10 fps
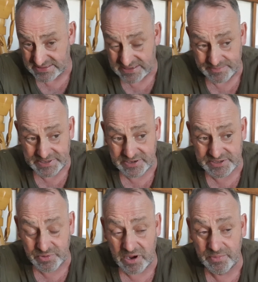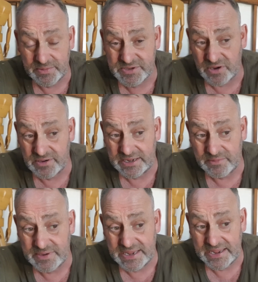Because while we was on it,
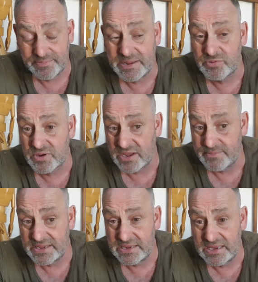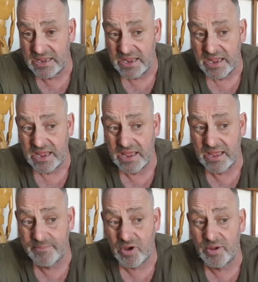we had people come in,
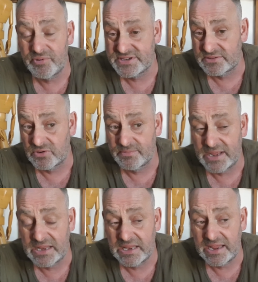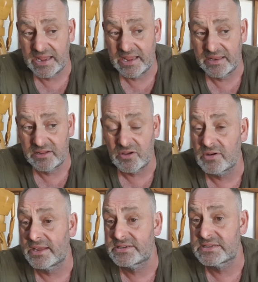I pressed the wrong button, and a
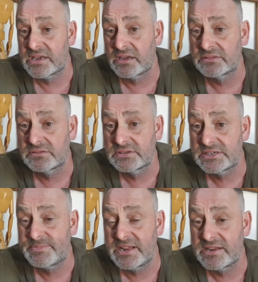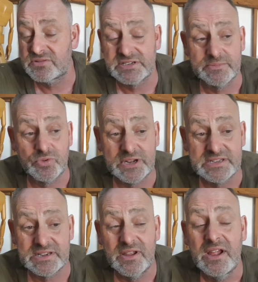dog entered the garden. So it's been an interesting morning.
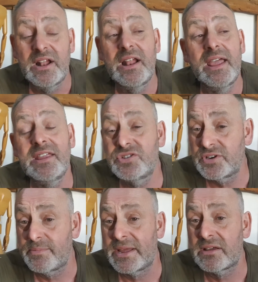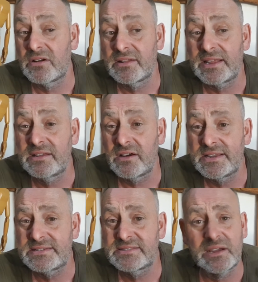So enjoy your bank holiday,
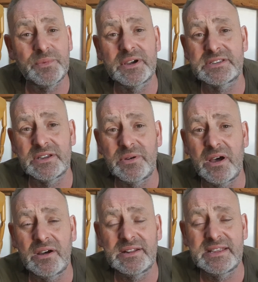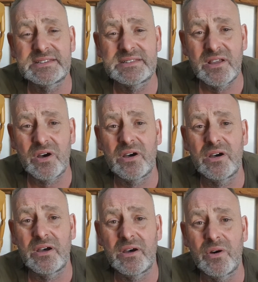guys. Don't work too hard. It's not
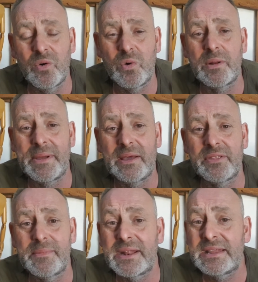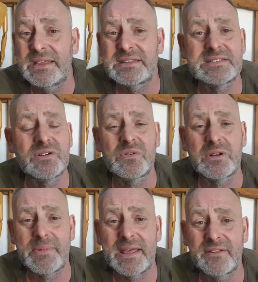all about the money. It's not all
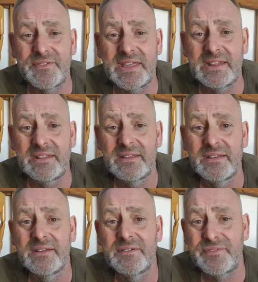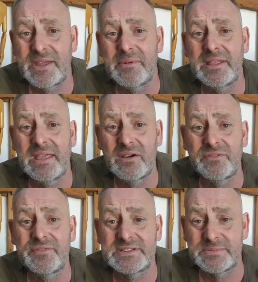about the van. Family,
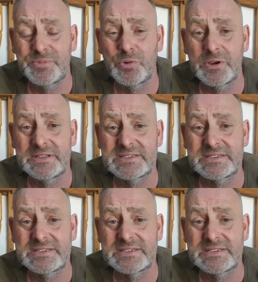health is important.